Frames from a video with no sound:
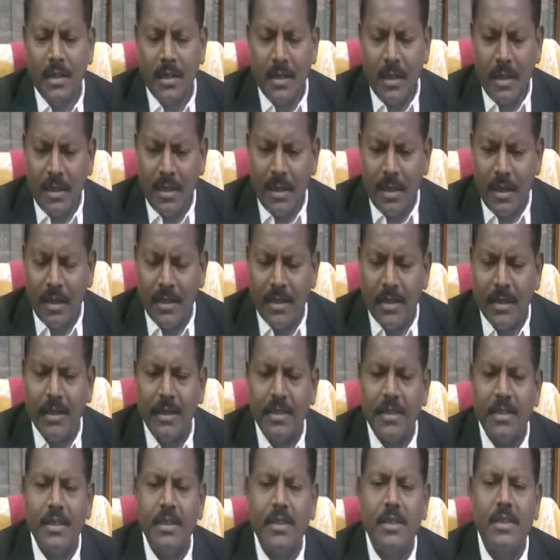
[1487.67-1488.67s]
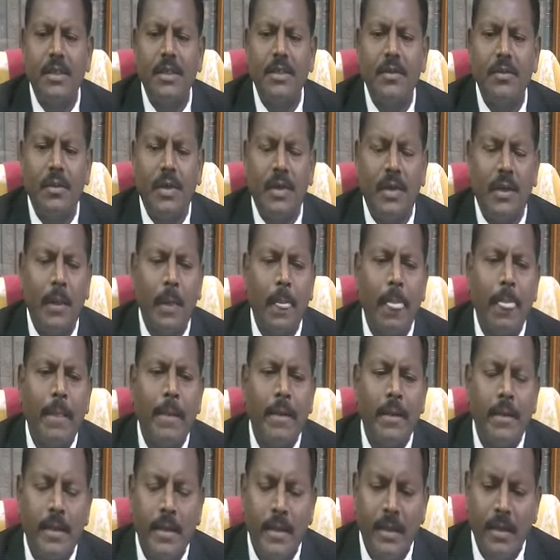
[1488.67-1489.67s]
under Article 16.1
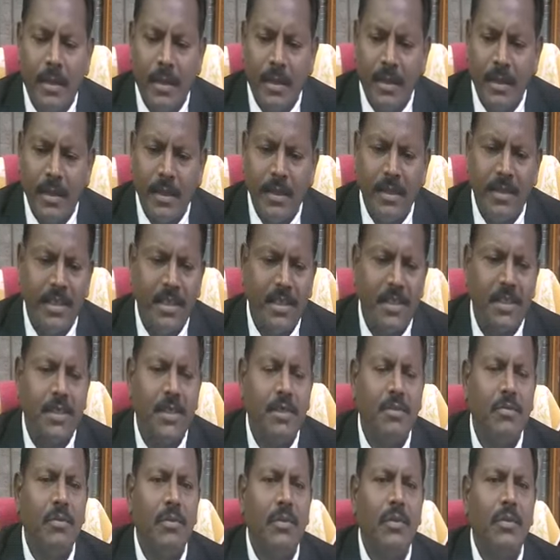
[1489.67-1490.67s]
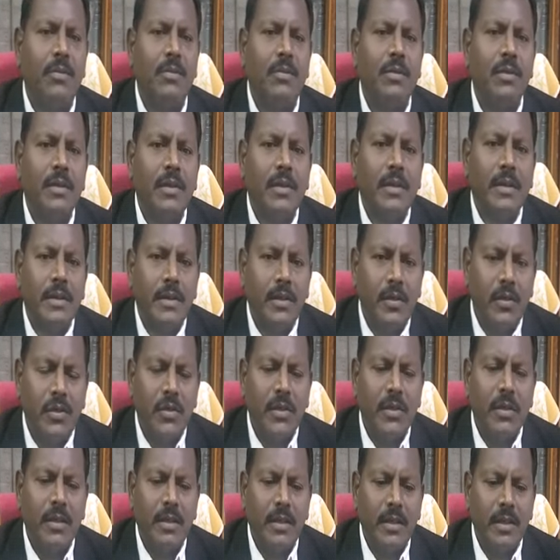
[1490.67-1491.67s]
and Article 16.4
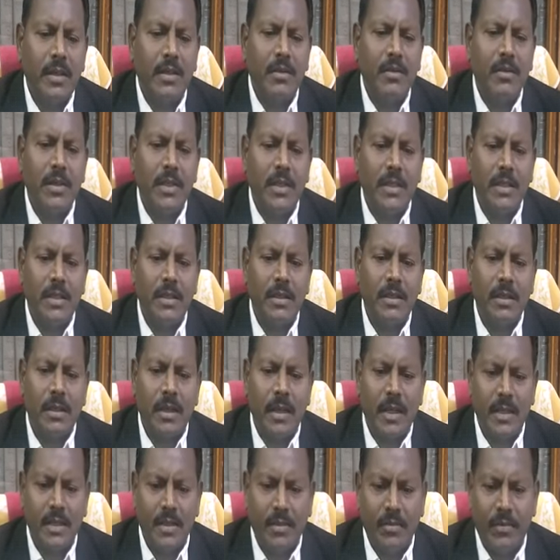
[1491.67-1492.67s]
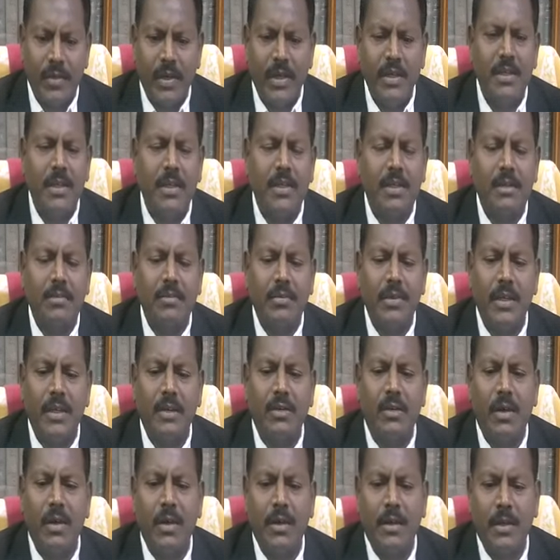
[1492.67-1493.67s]
using reservation as a facet of
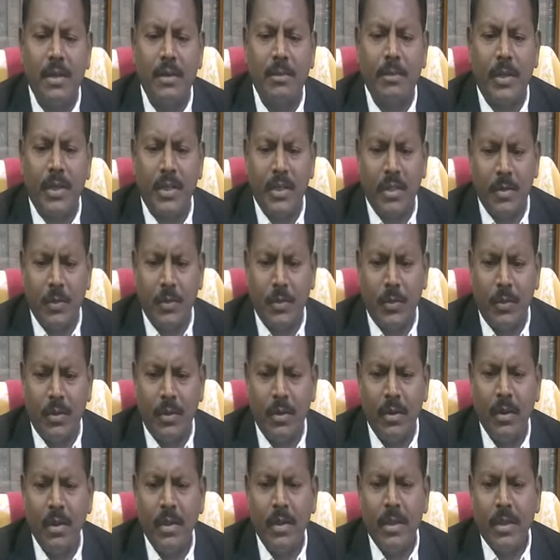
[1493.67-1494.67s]
equality principle,